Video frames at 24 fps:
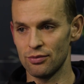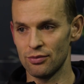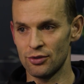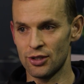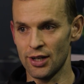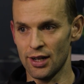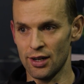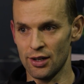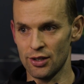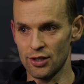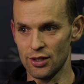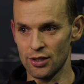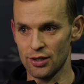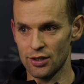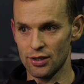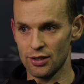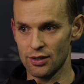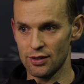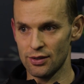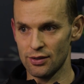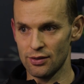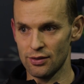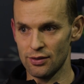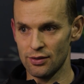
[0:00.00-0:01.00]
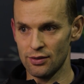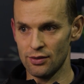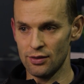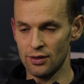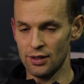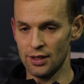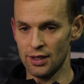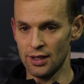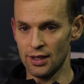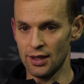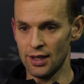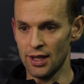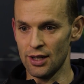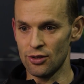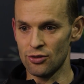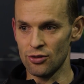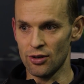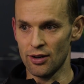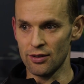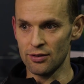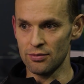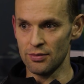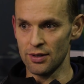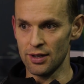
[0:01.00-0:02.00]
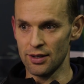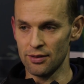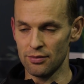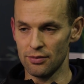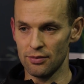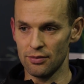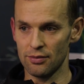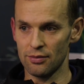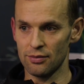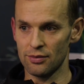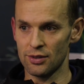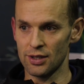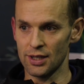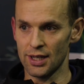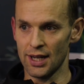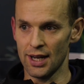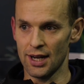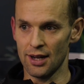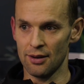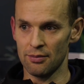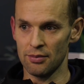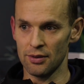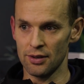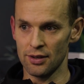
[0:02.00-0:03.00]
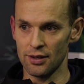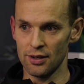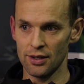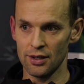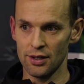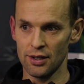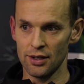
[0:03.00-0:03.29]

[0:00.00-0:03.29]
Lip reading: challenges, and that drives me to get up and